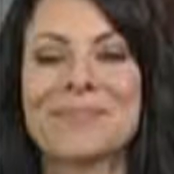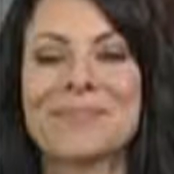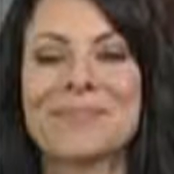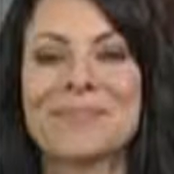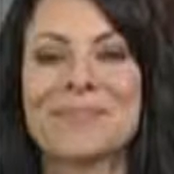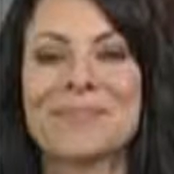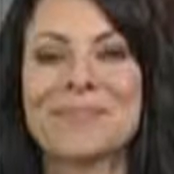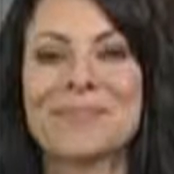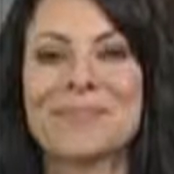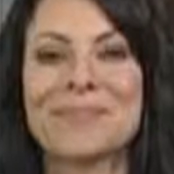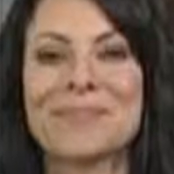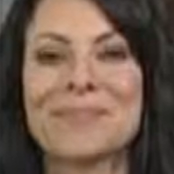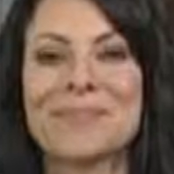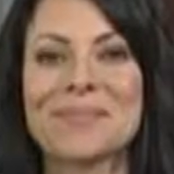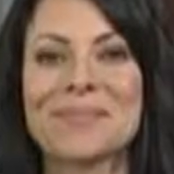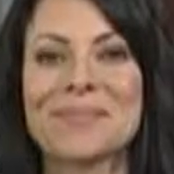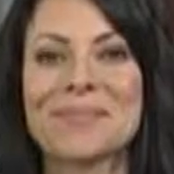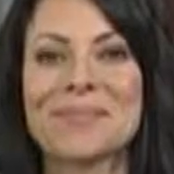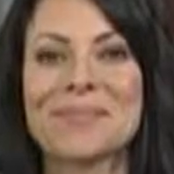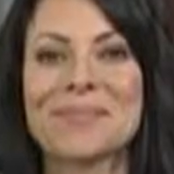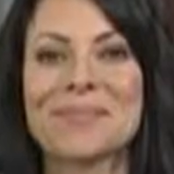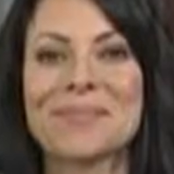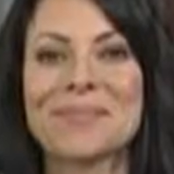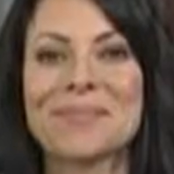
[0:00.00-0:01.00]

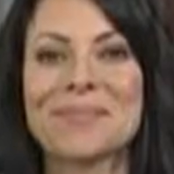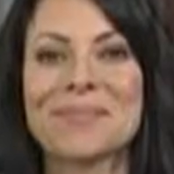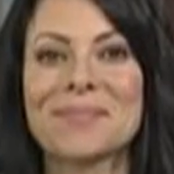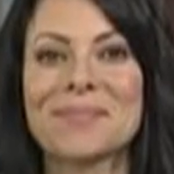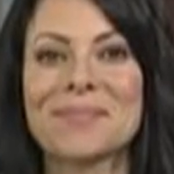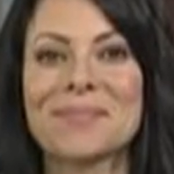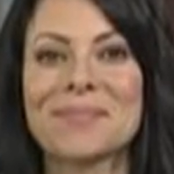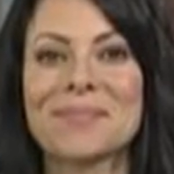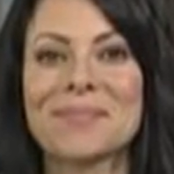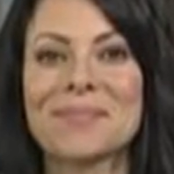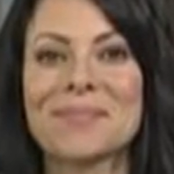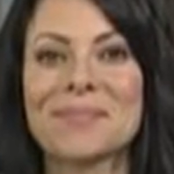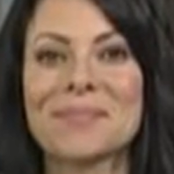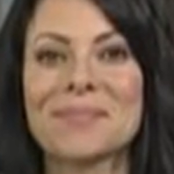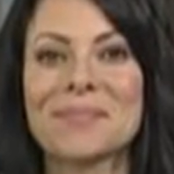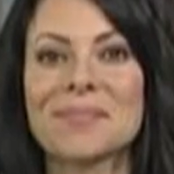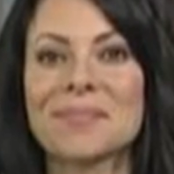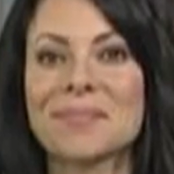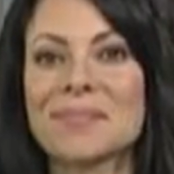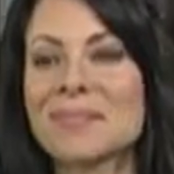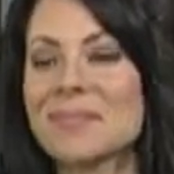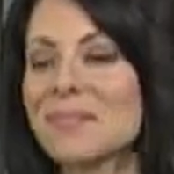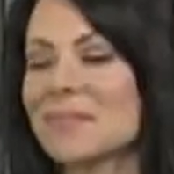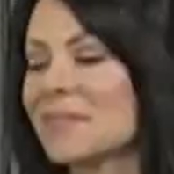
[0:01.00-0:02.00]

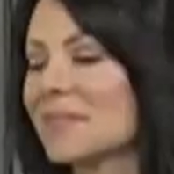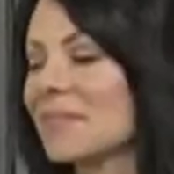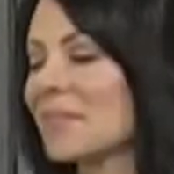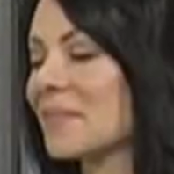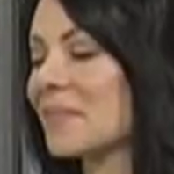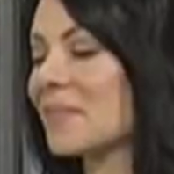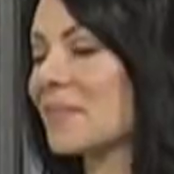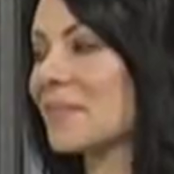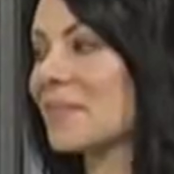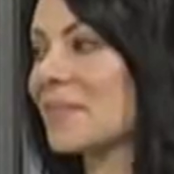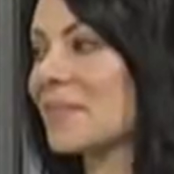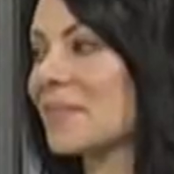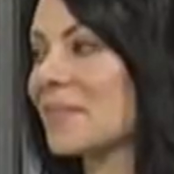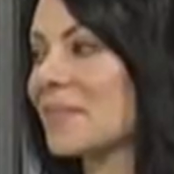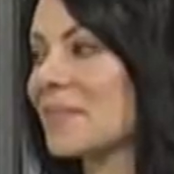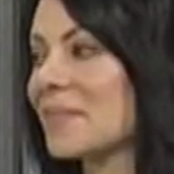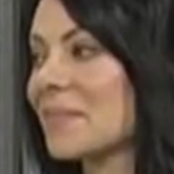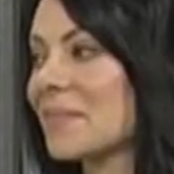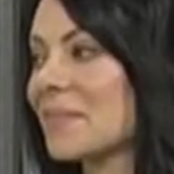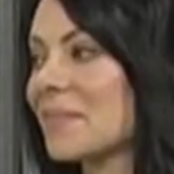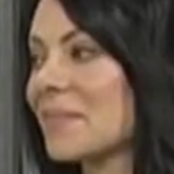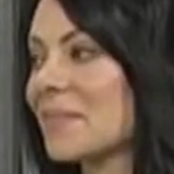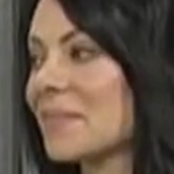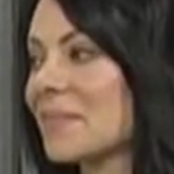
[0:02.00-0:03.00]

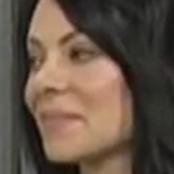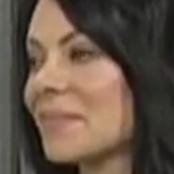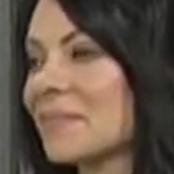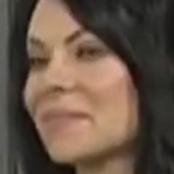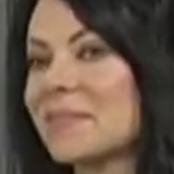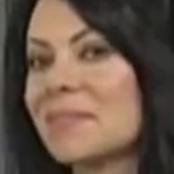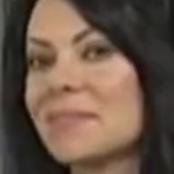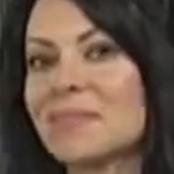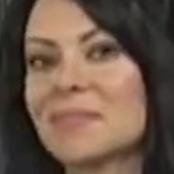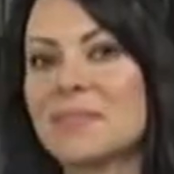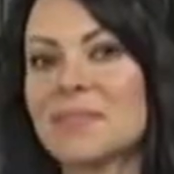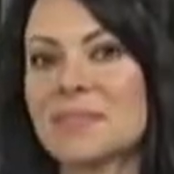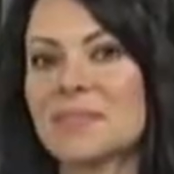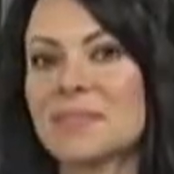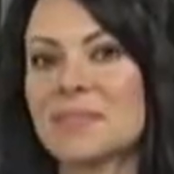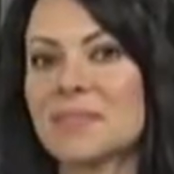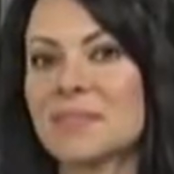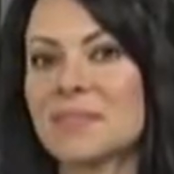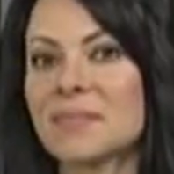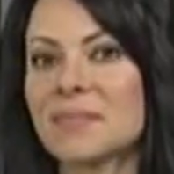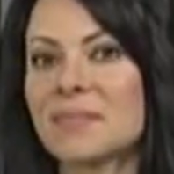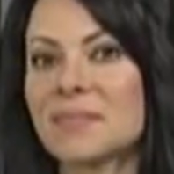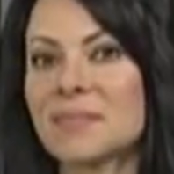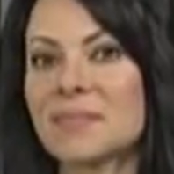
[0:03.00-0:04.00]

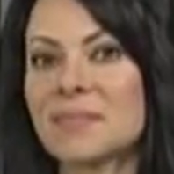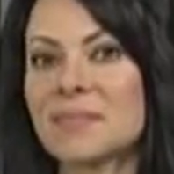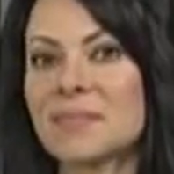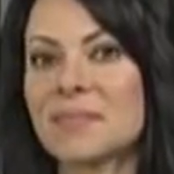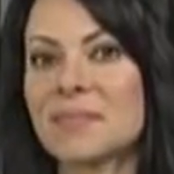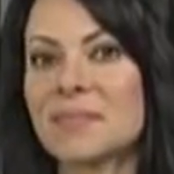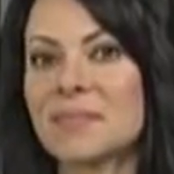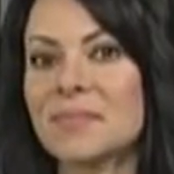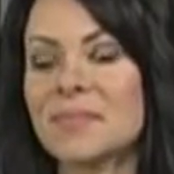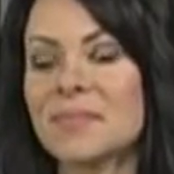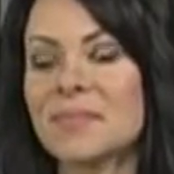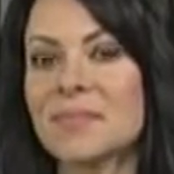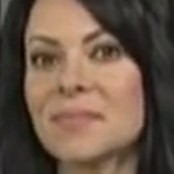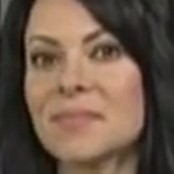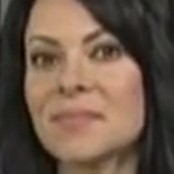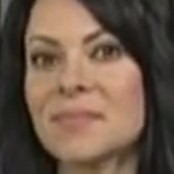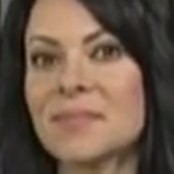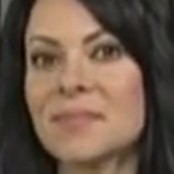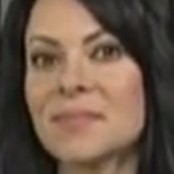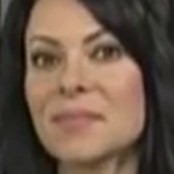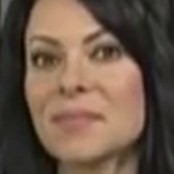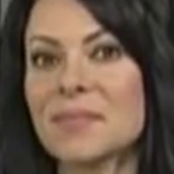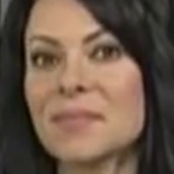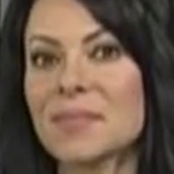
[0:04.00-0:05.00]

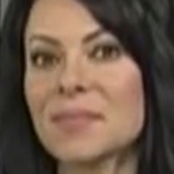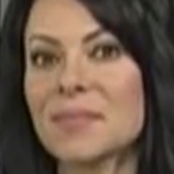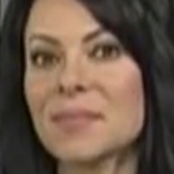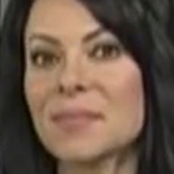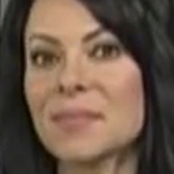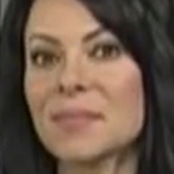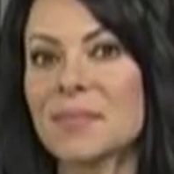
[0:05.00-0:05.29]
The person shown says nothing.